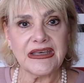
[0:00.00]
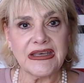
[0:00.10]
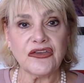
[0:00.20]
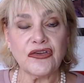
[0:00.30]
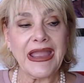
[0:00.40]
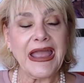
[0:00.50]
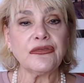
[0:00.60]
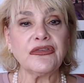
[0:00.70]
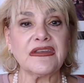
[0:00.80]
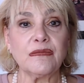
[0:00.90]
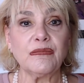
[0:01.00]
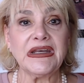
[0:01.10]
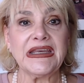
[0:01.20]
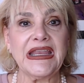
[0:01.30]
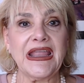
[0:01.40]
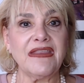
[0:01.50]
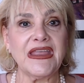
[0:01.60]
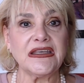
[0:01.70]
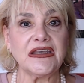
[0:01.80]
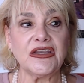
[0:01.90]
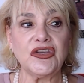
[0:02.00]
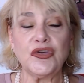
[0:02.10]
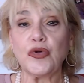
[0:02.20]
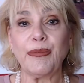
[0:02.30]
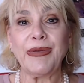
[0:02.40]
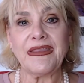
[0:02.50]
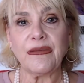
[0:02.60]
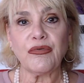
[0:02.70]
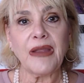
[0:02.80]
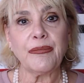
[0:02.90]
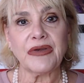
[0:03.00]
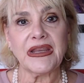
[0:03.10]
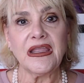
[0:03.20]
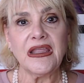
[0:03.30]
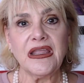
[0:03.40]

now you're out this money and then you don't buy the property.